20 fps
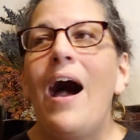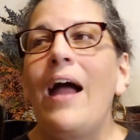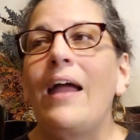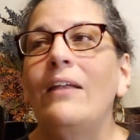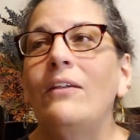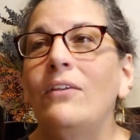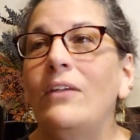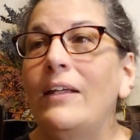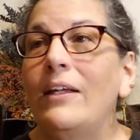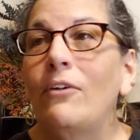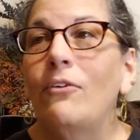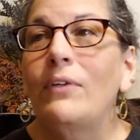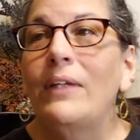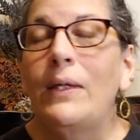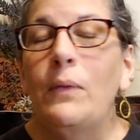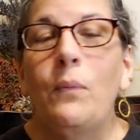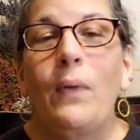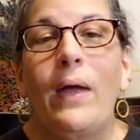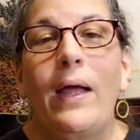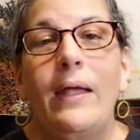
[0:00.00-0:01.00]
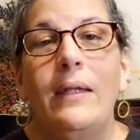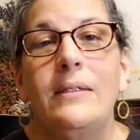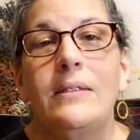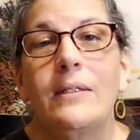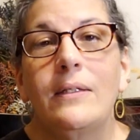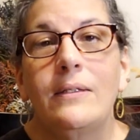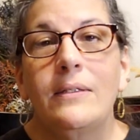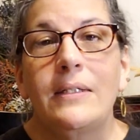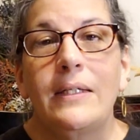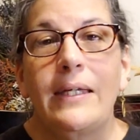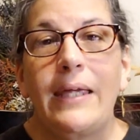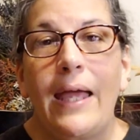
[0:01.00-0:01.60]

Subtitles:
I literally went to